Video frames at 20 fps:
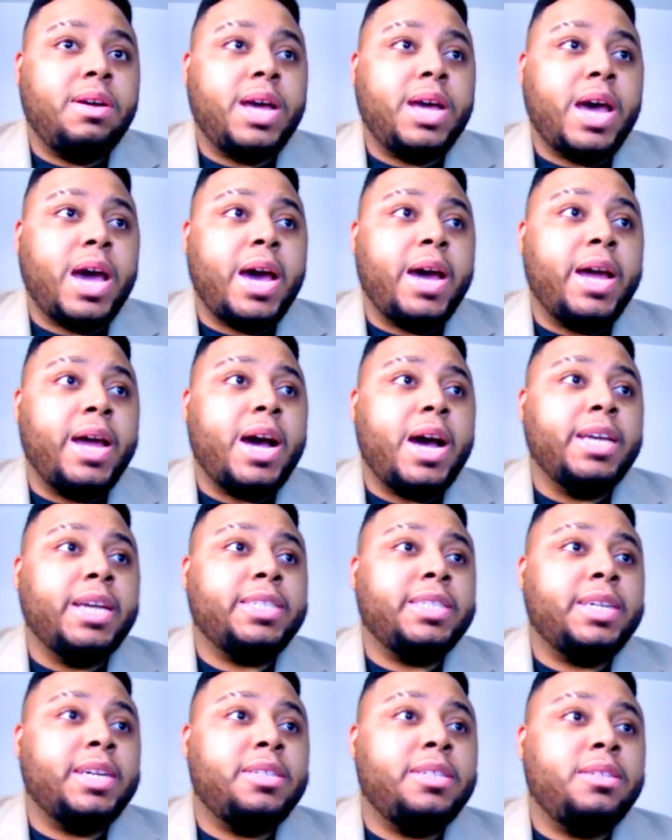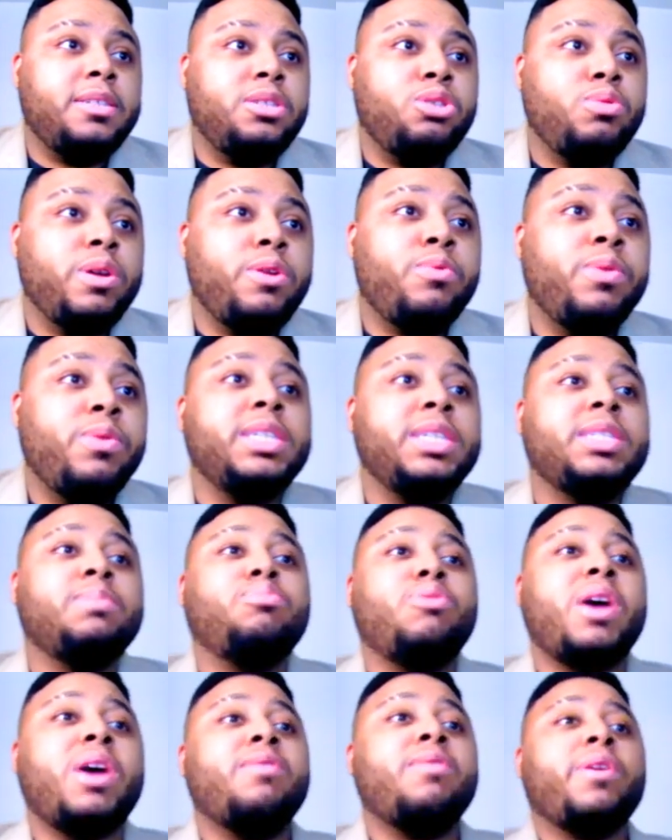And I said to increase
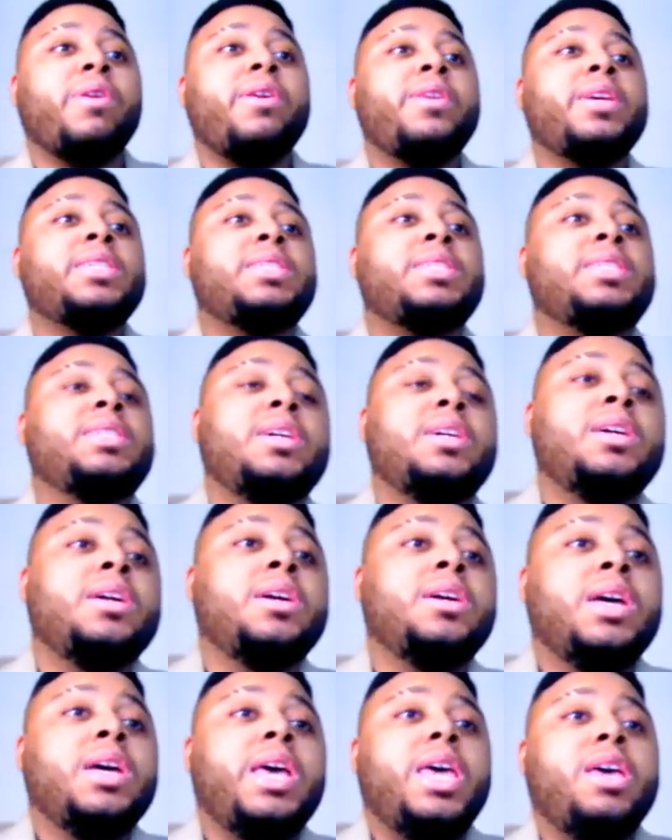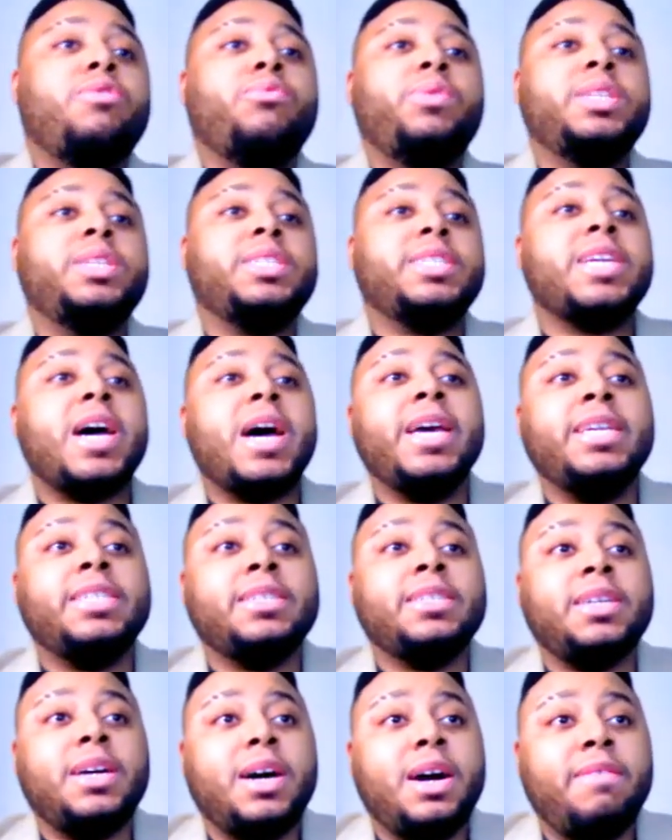brand awareness, increase
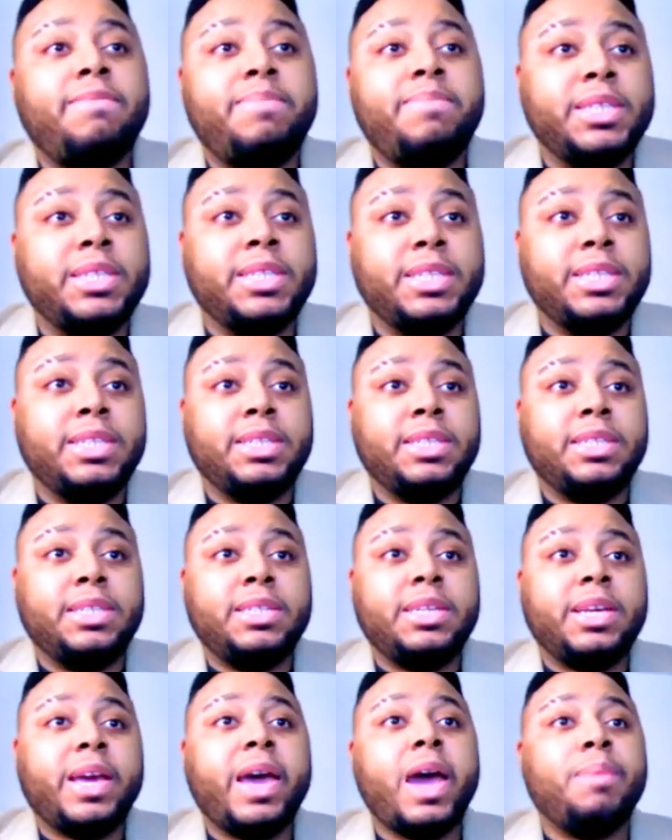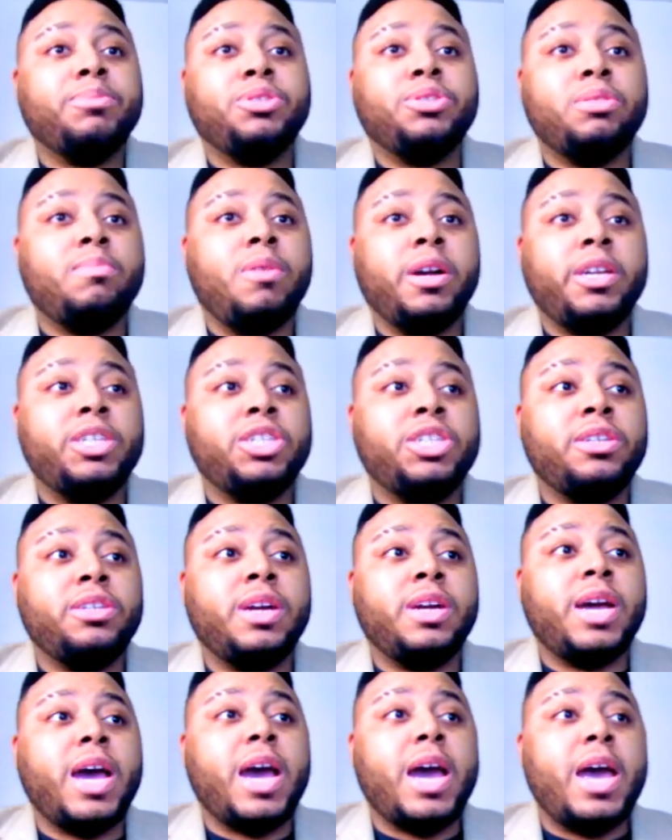size of business, capture market
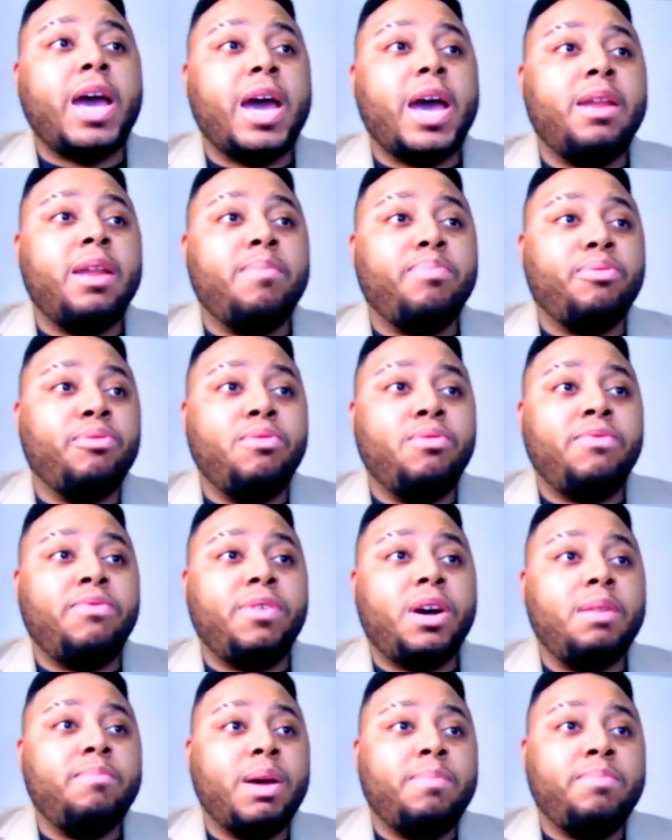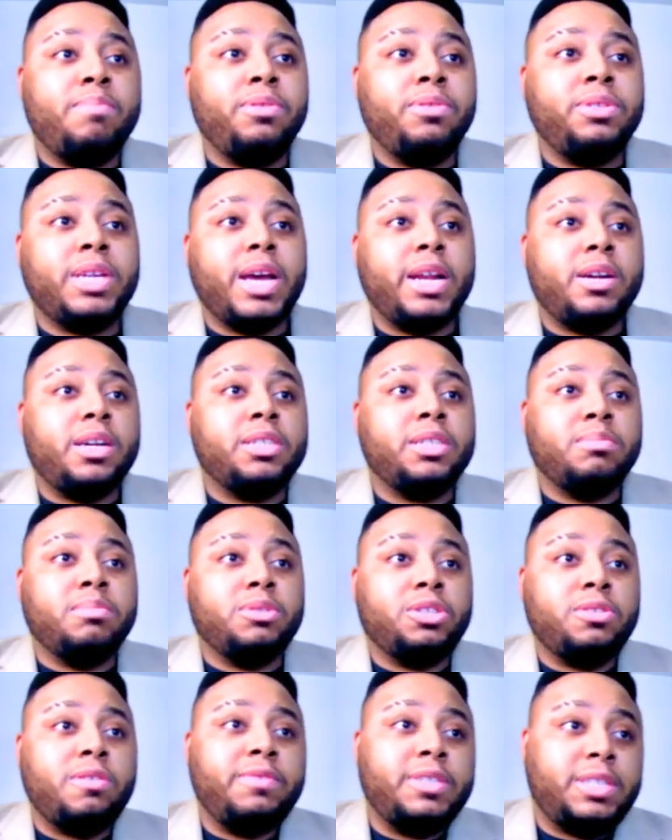share, and improve on members and
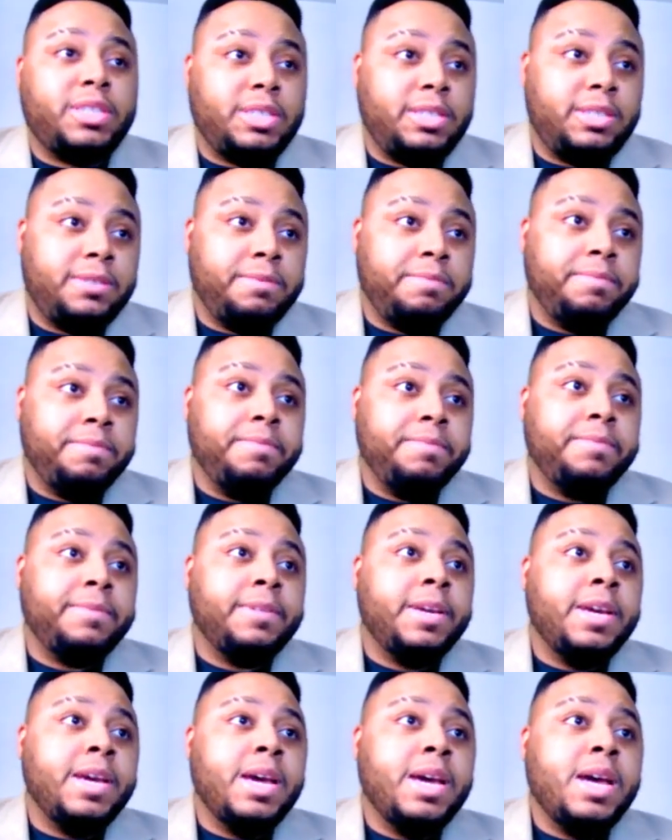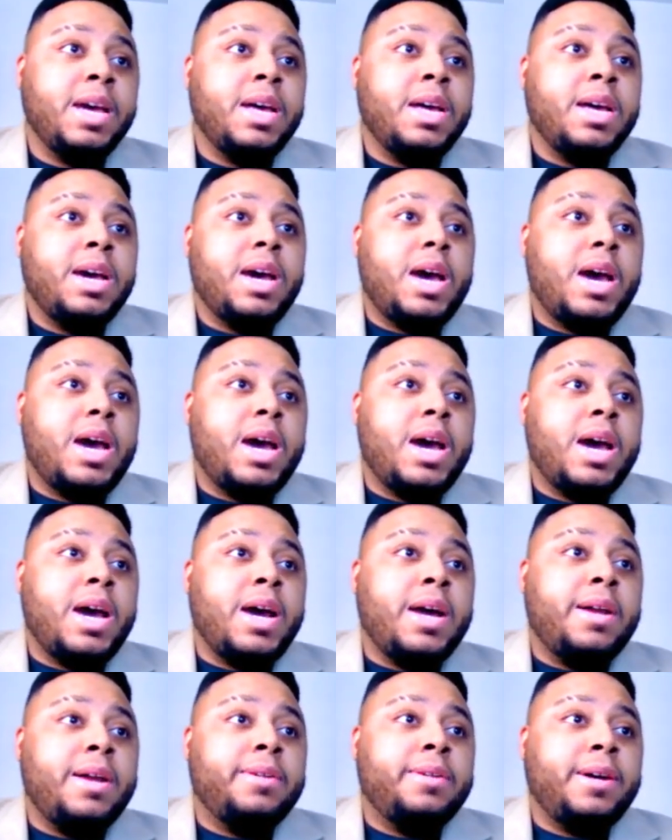customer services.
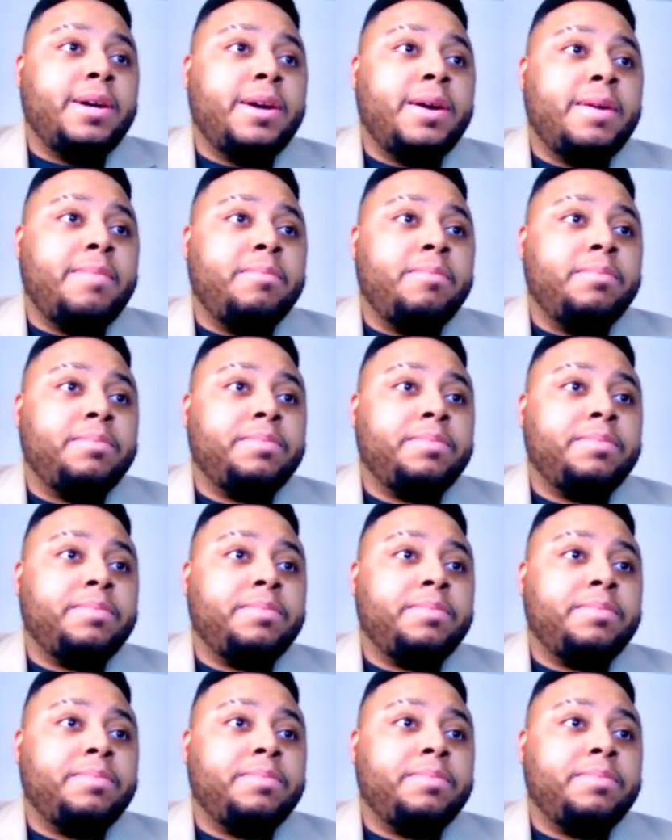And I